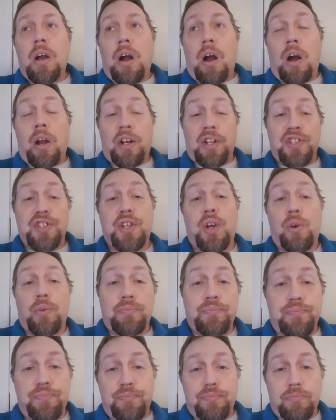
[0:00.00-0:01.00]
on his
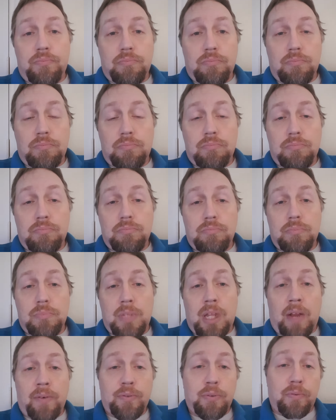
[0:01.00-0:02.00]
own
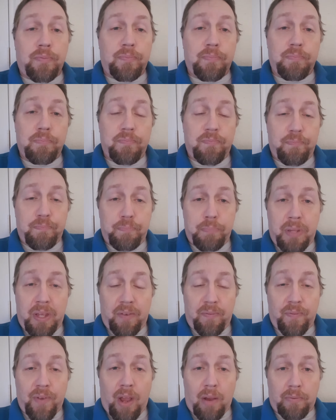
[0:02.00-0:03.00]
after
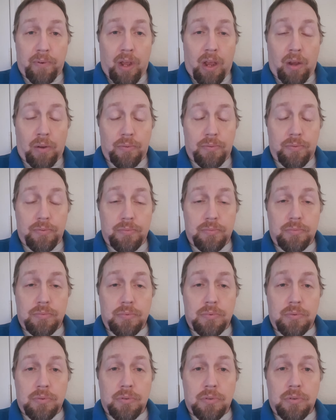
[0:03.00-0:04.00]
being found out
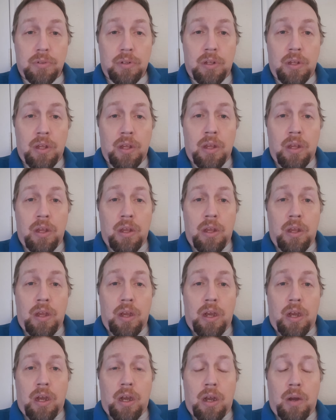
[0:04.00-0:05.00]

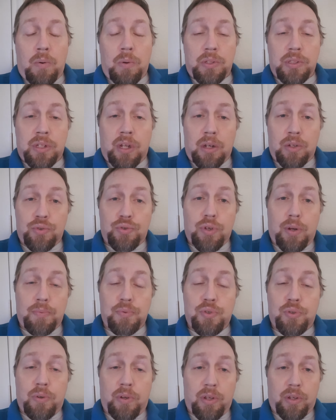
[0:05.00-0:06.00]
uh, what Donald
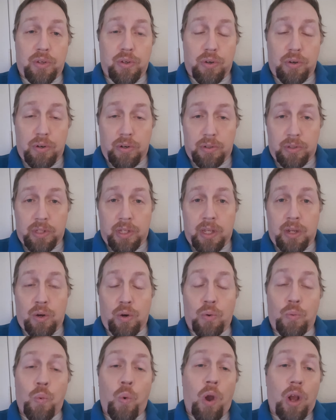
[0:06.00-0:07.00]
Trump's doing currently
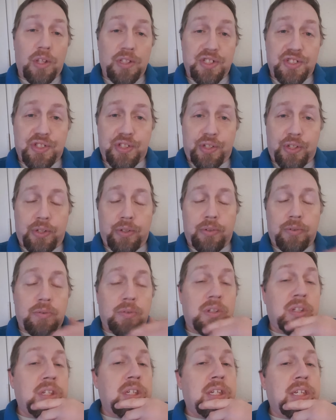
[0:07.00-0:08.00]
or wants to do.
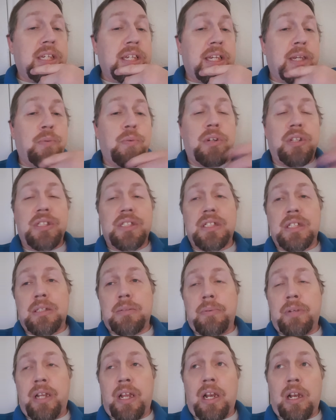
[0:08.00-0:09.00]
He wants to
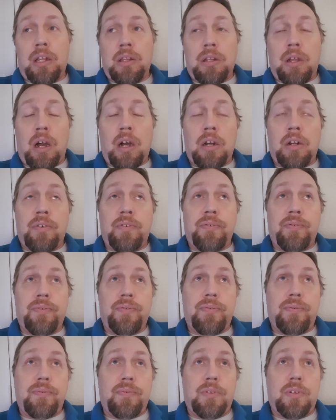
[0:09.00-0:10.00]
eliminate a lot
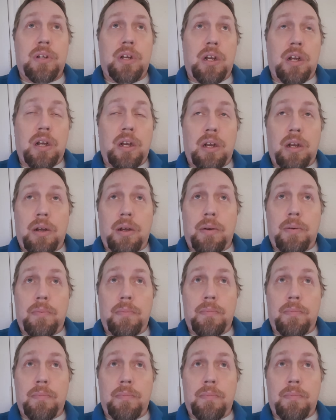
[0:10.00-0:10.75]
of uh,